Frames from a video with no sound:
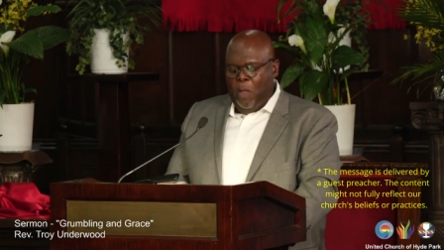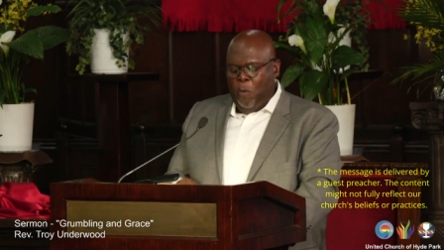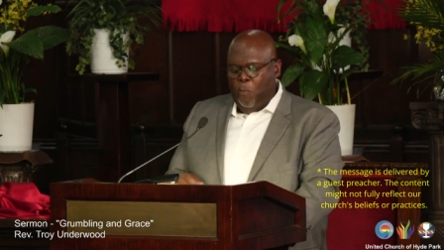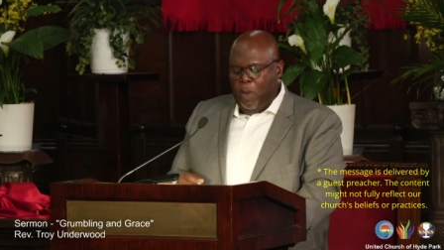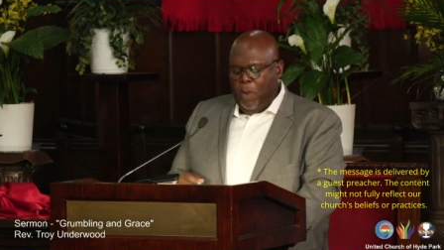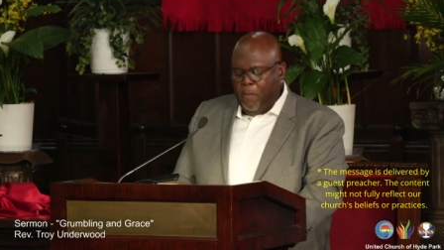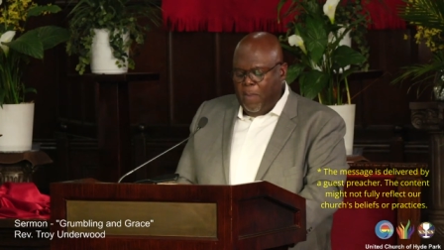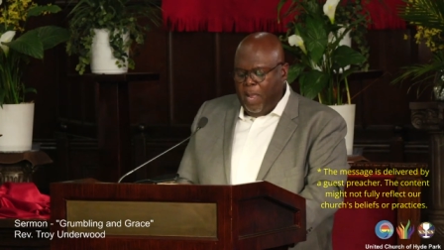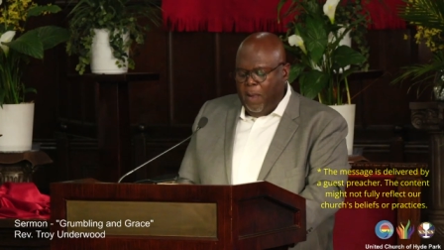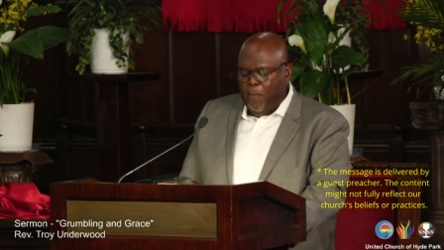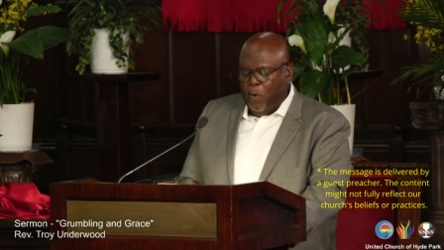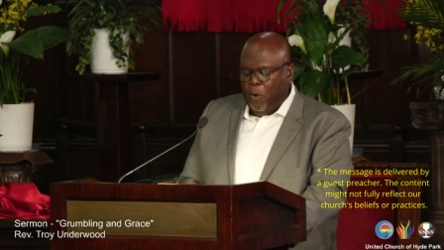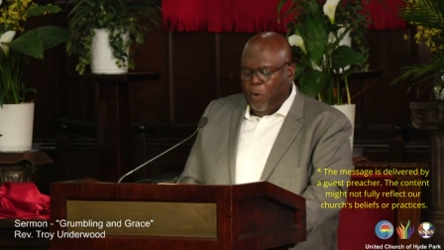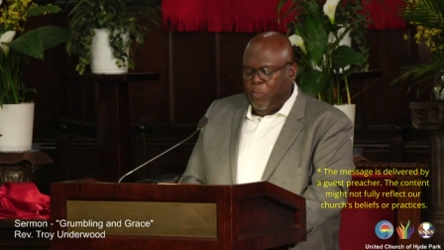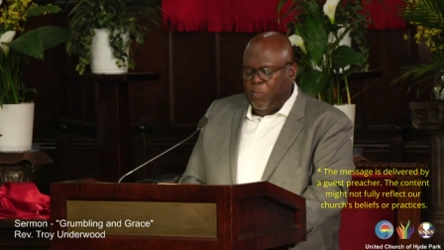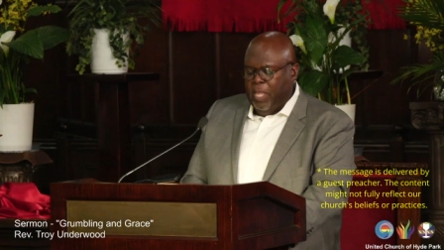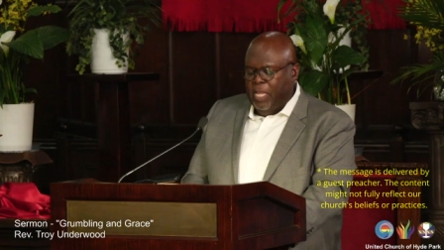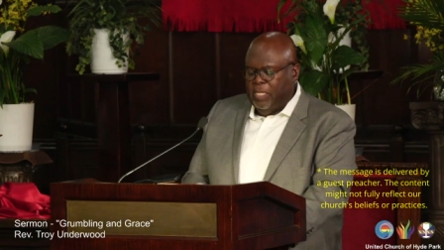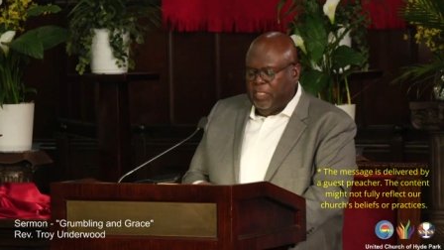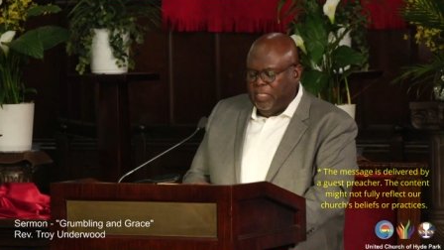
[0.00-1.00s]
Remember,
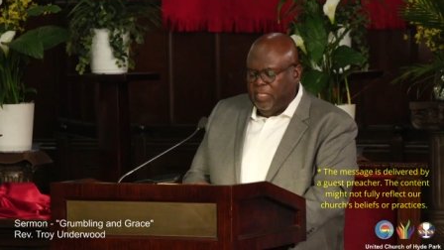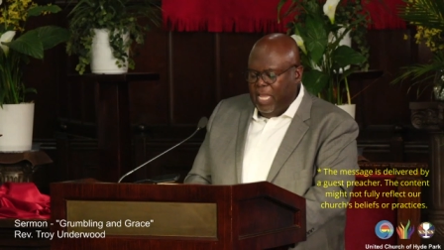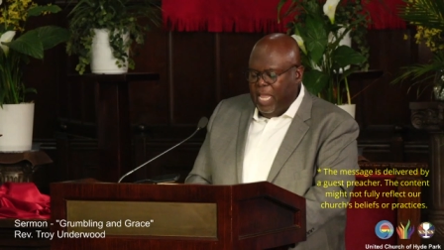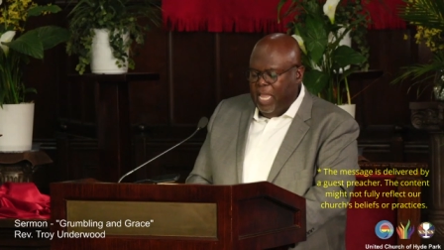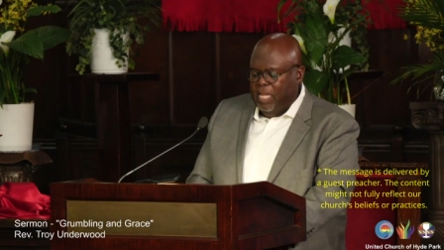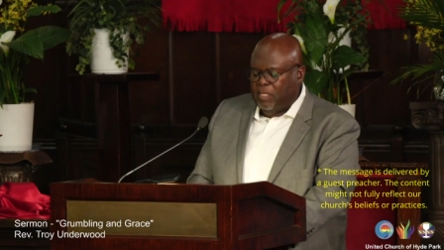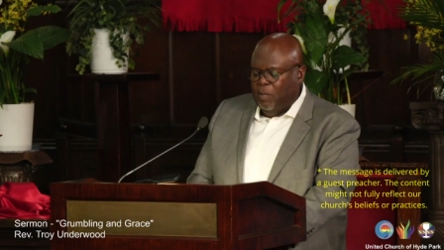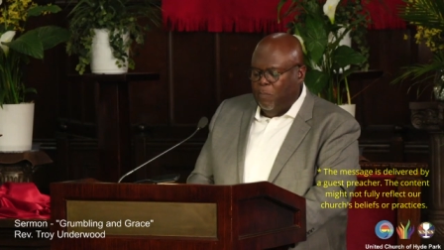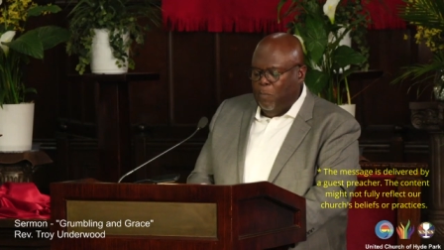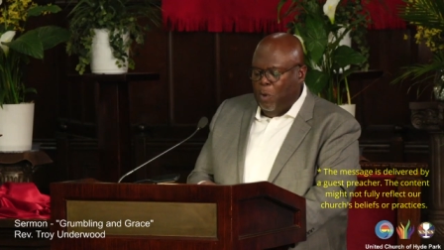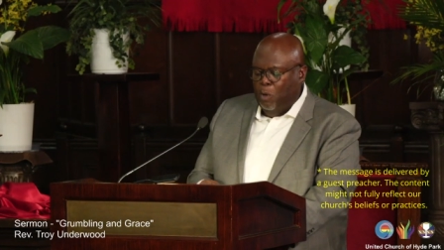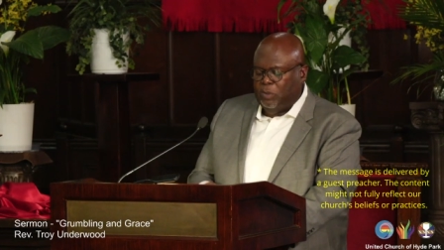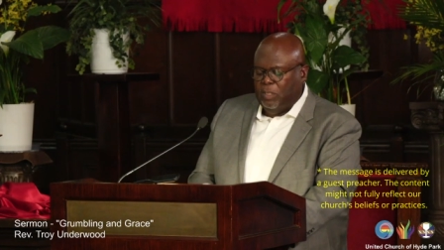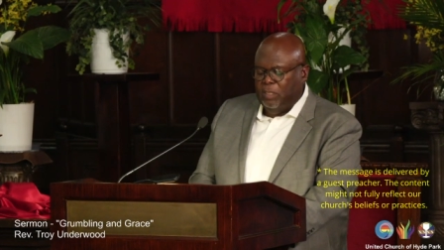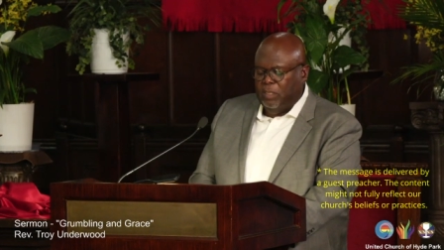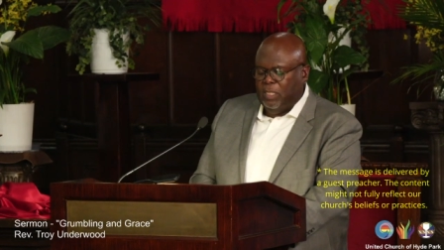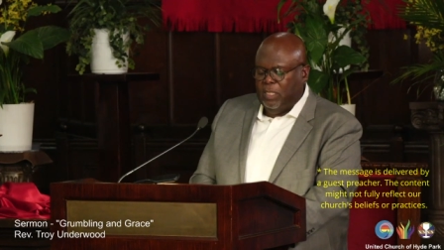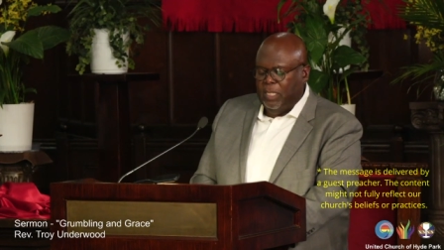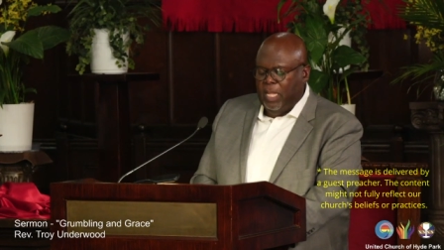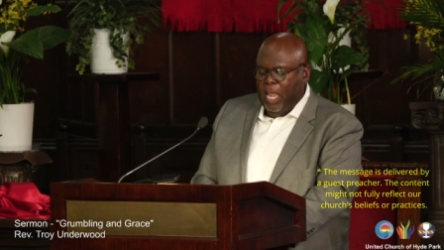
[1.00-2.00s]
they said to
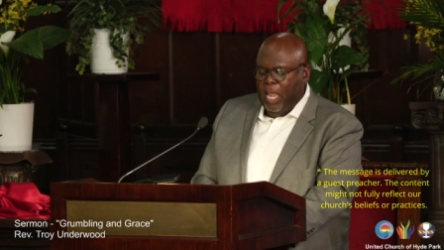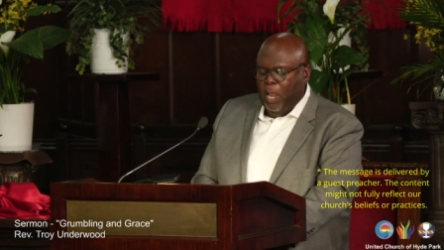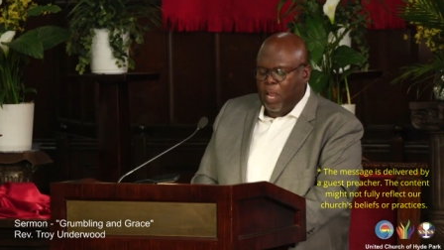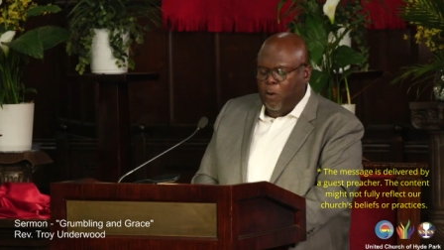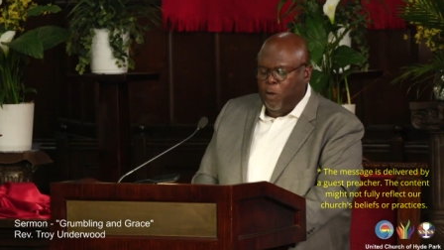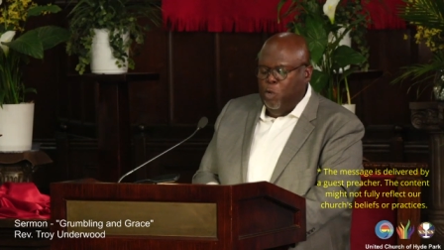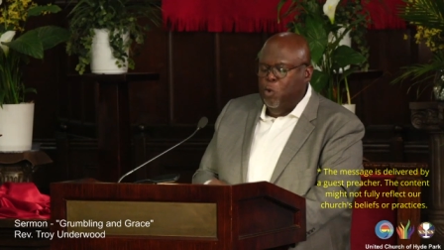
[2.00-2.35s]
Moses and Aaron,